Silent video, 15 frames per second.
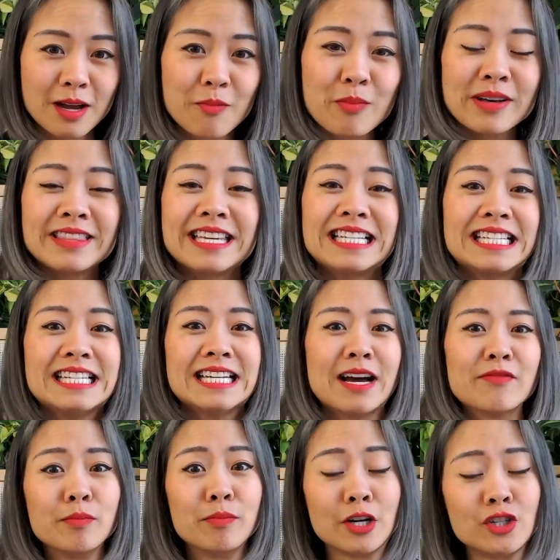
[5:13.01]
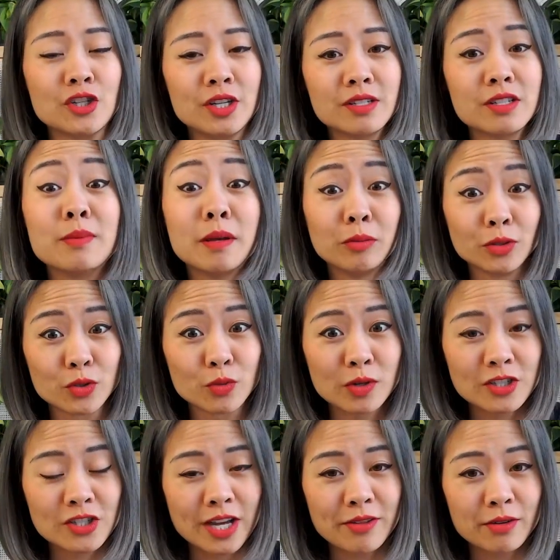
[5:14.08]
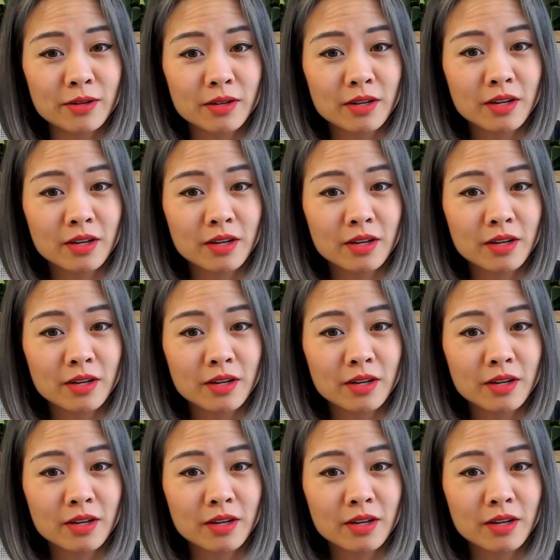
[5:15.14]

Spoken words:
but they didn't have the budget to be able to work together.